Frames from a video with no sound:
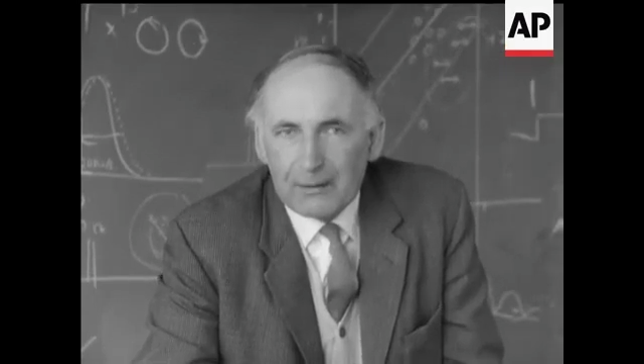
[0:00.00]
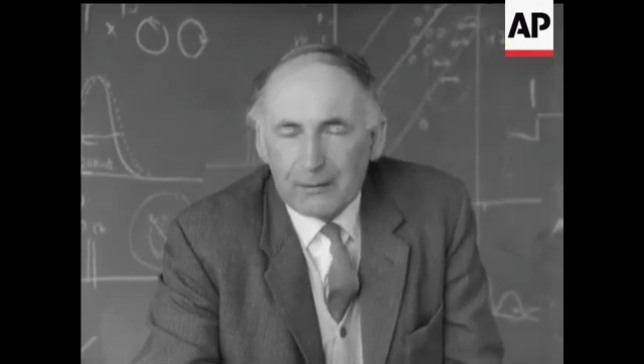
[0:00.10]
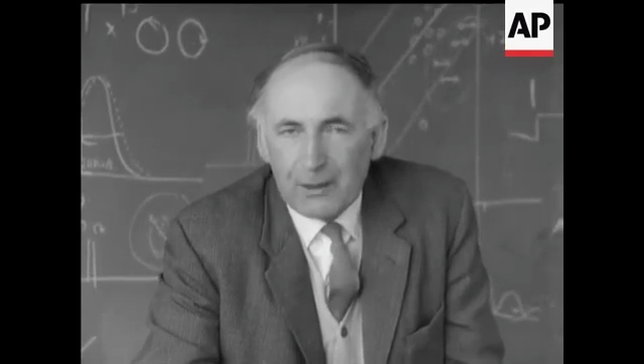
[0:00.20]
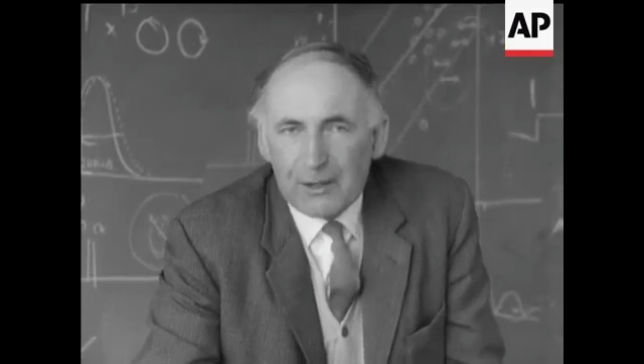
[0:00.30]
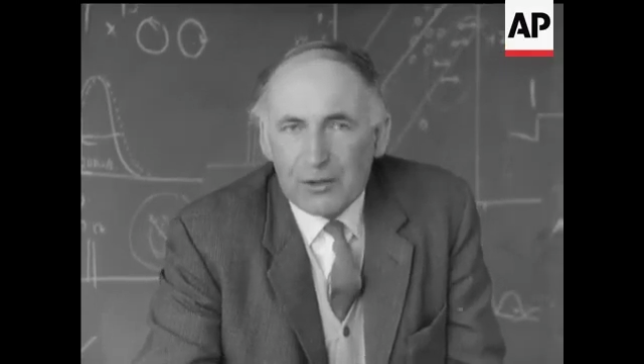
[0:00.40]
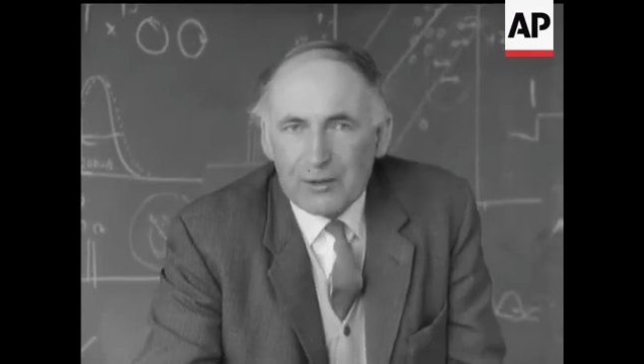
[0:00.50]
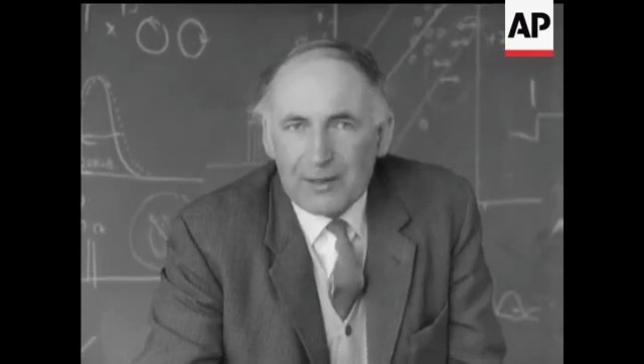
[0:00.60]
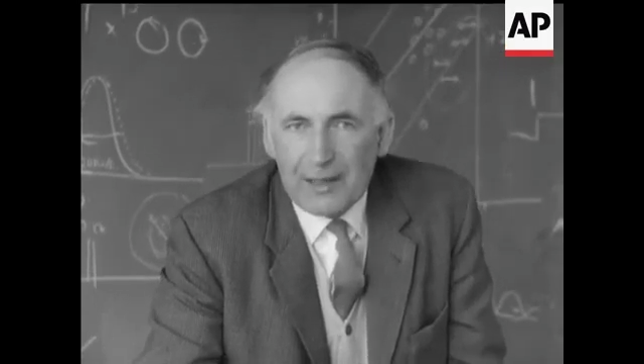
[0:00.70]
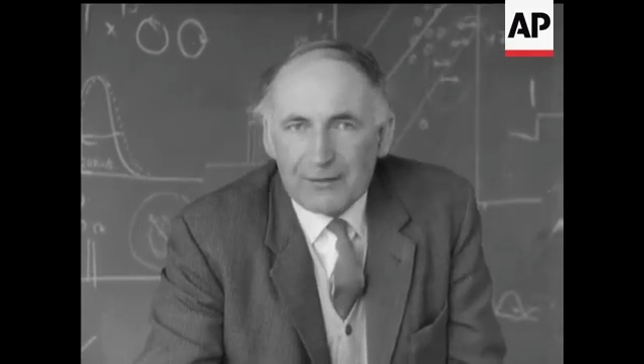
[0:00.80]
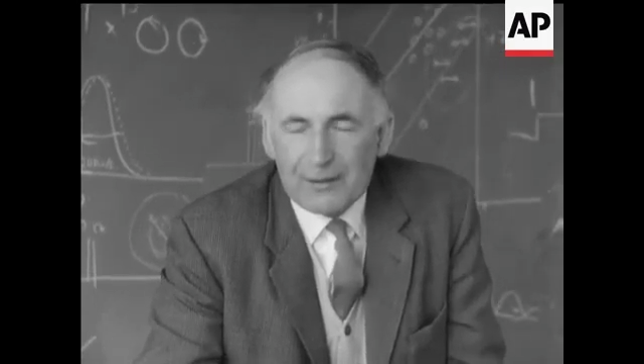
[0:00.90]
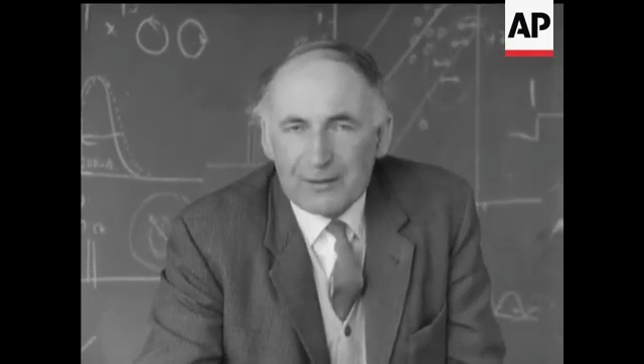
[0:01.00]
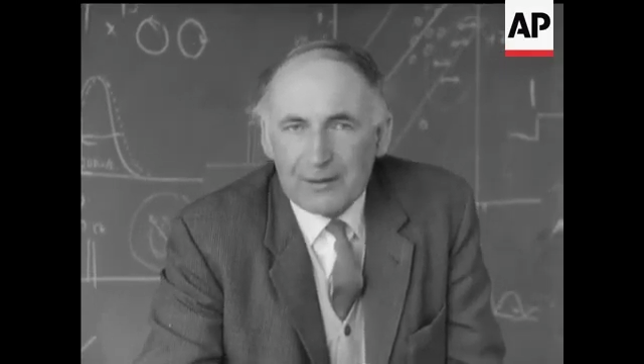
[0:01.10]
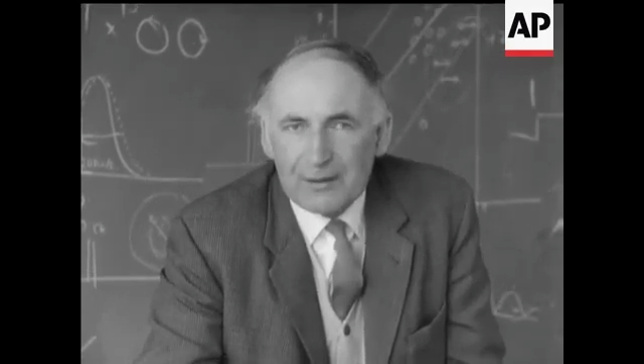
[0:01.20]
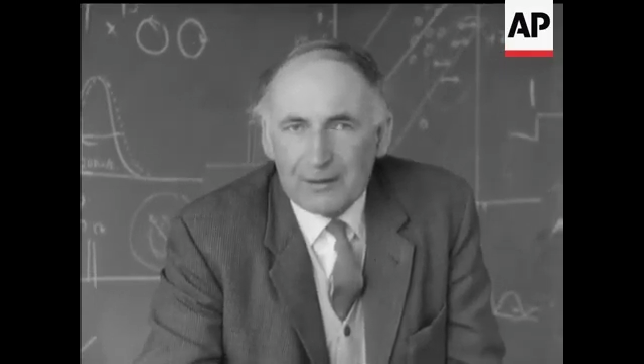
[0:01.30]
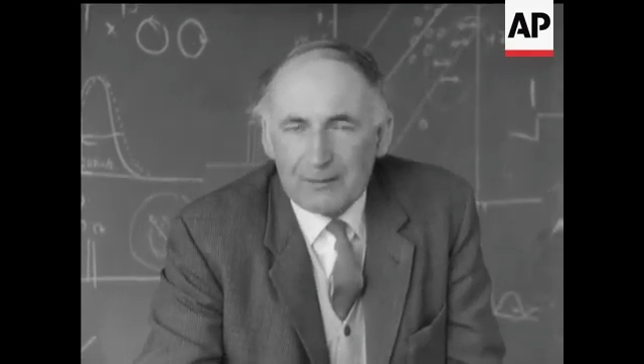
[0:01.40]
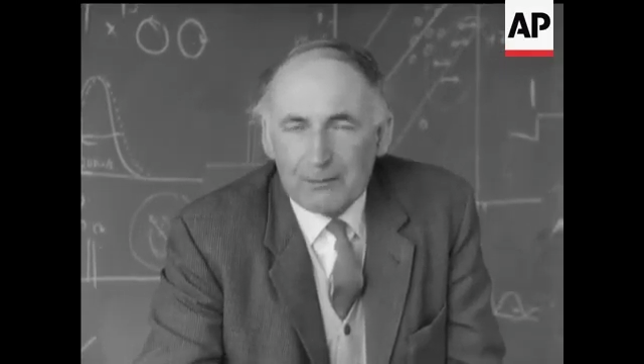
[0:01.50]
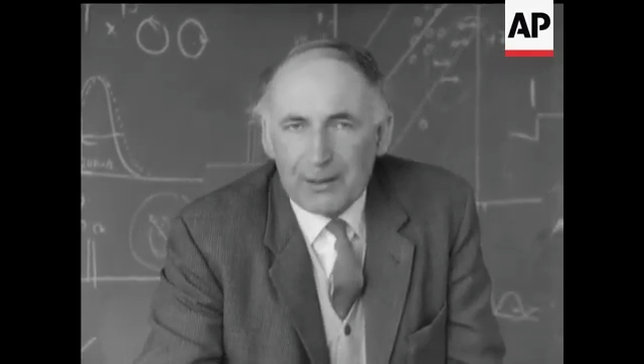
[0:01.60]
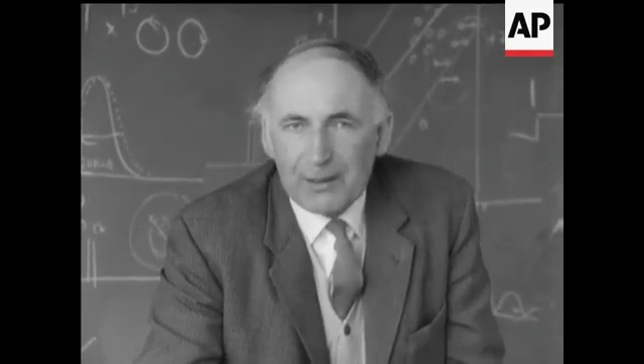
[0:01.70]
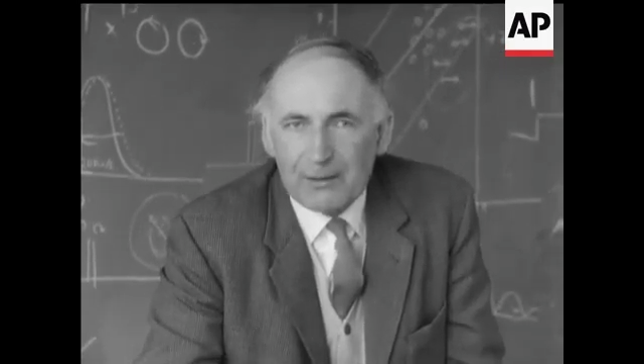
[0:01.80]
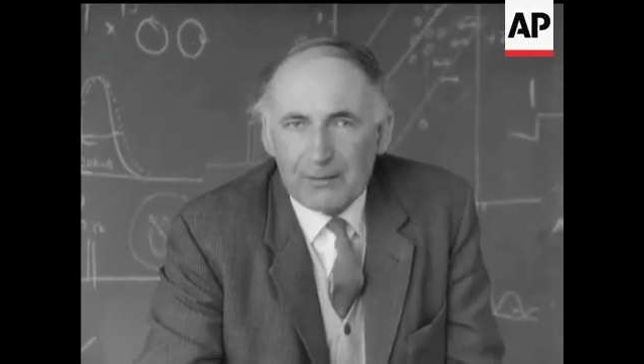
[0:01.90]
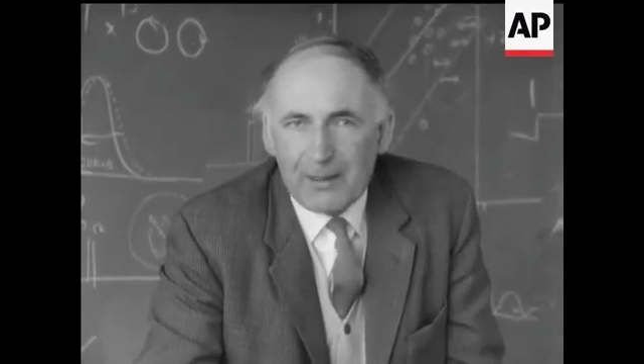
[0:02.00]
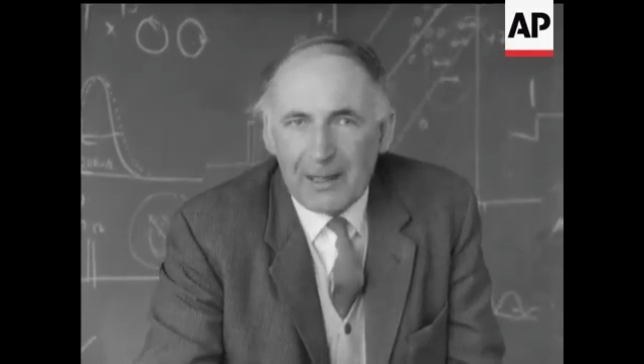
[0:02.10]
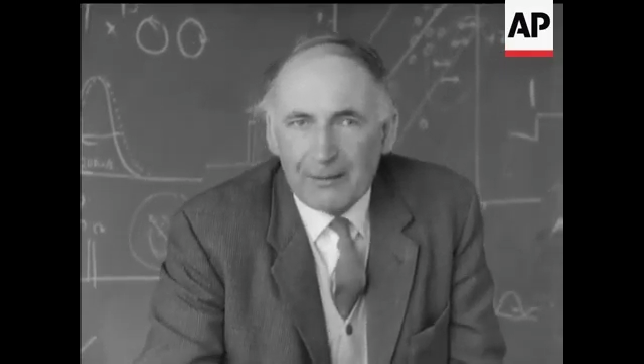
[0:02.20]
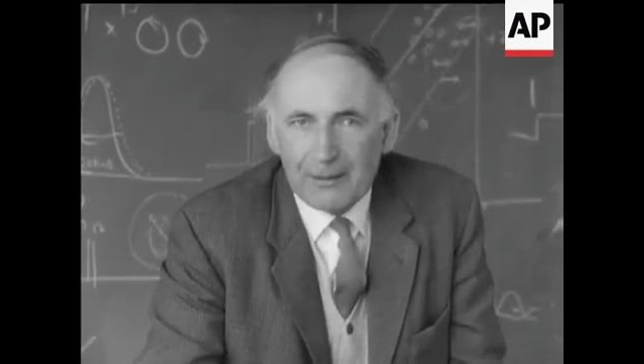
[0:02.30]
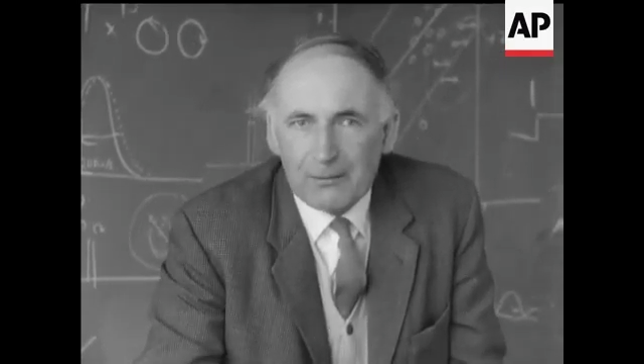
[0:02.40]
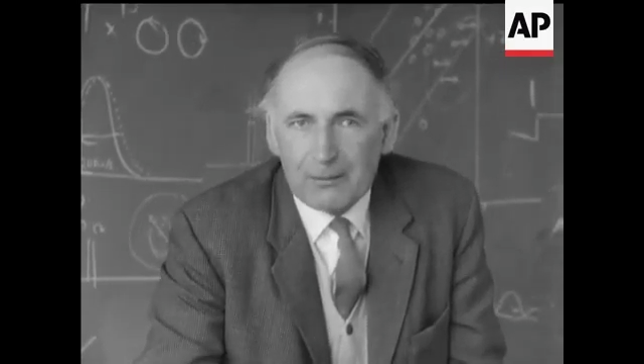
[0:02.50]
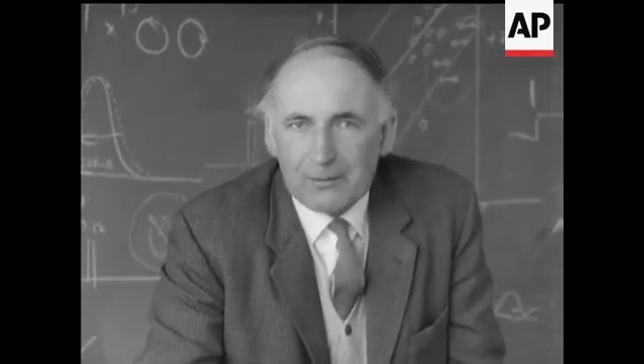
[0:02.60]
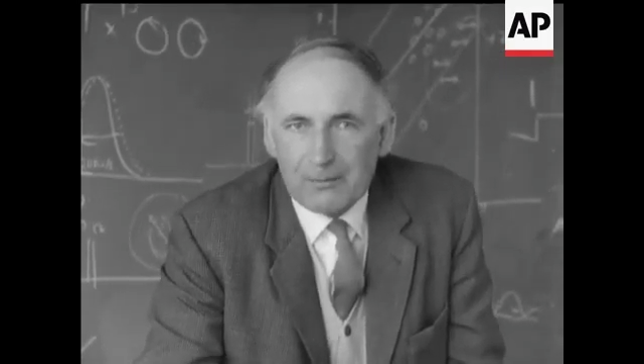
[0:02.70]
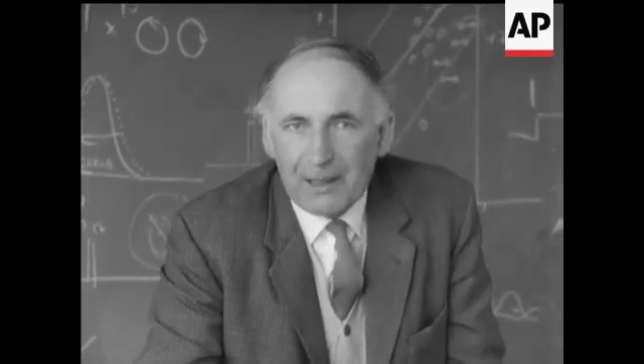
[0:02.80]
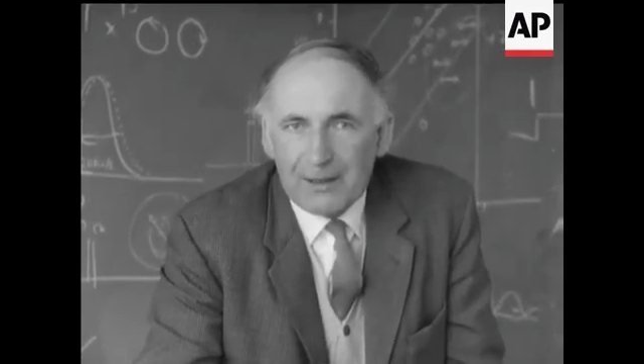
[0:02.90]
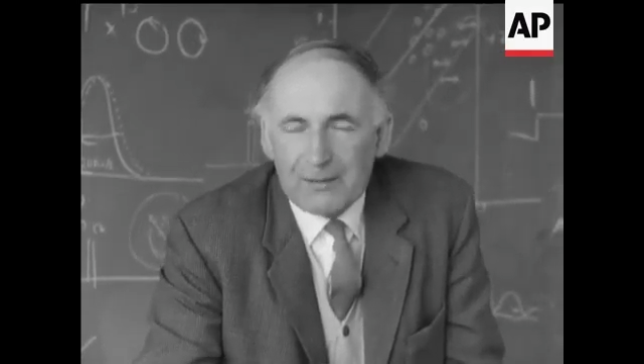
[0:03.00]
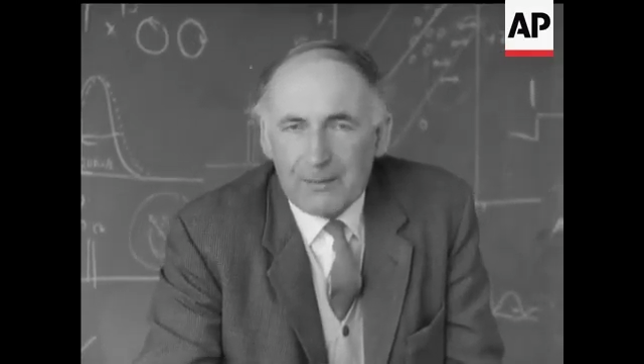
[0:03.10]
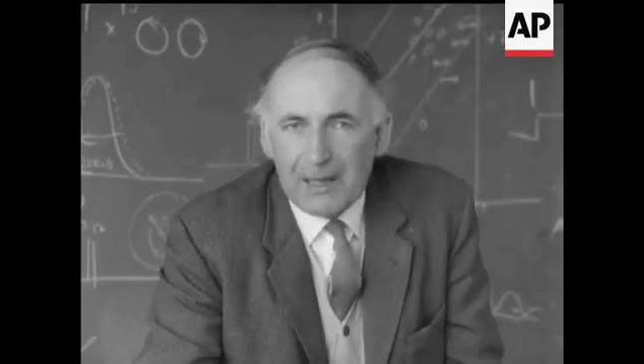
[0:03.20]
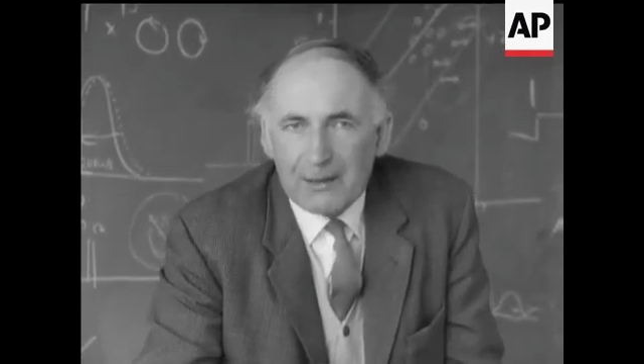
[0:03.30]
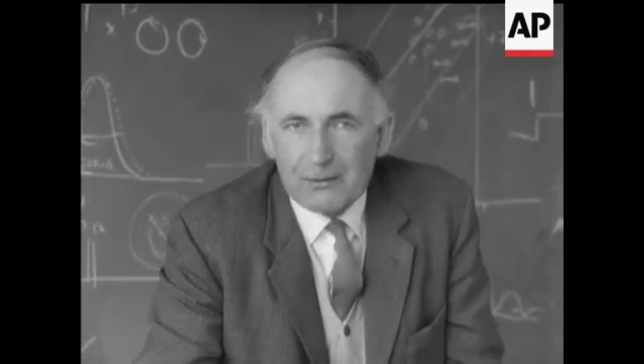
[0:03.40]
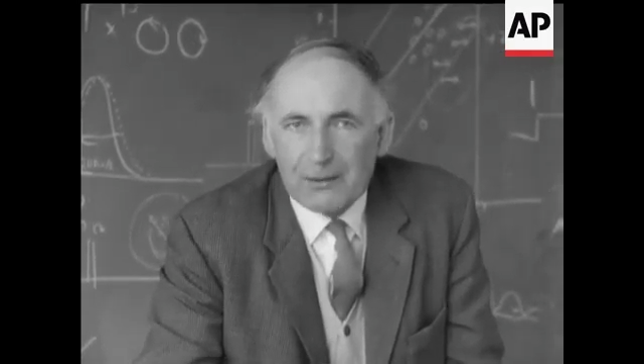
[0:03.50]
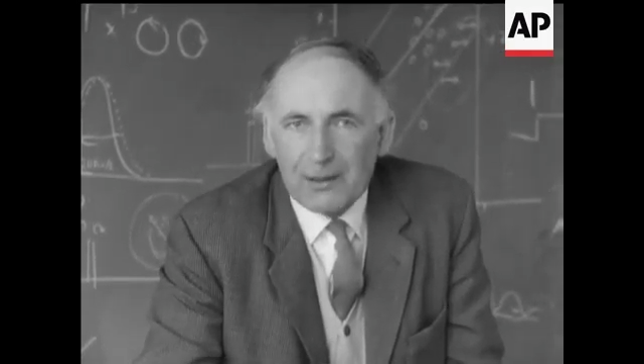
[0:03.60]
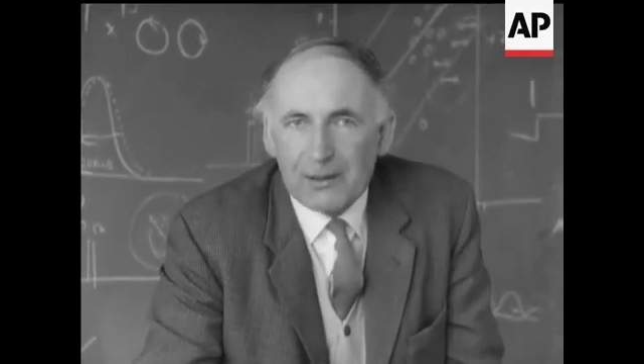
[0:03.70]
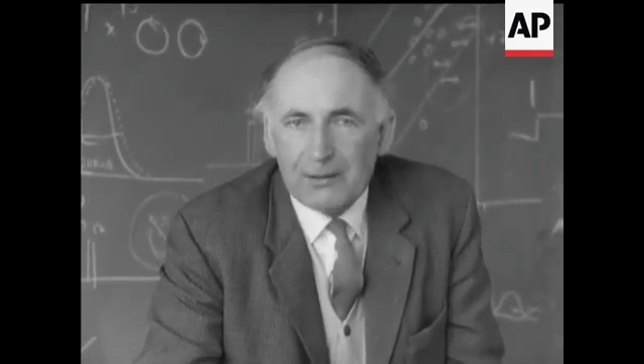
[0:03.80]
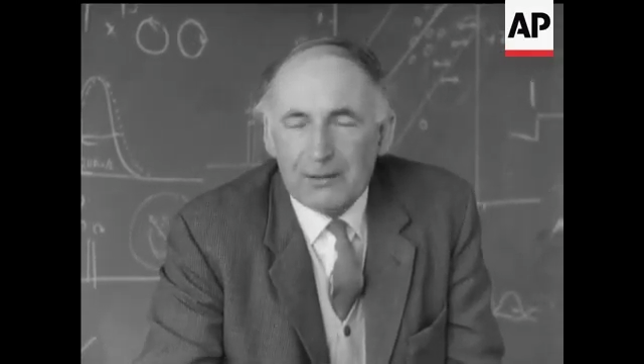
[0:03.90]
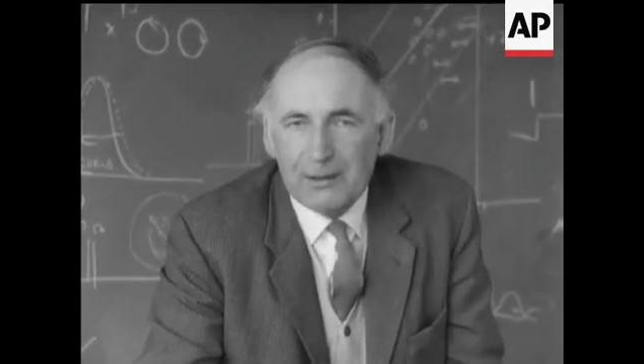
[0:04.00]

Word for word: The Russians have succeeded in breaking the barrier which binds man to Earth,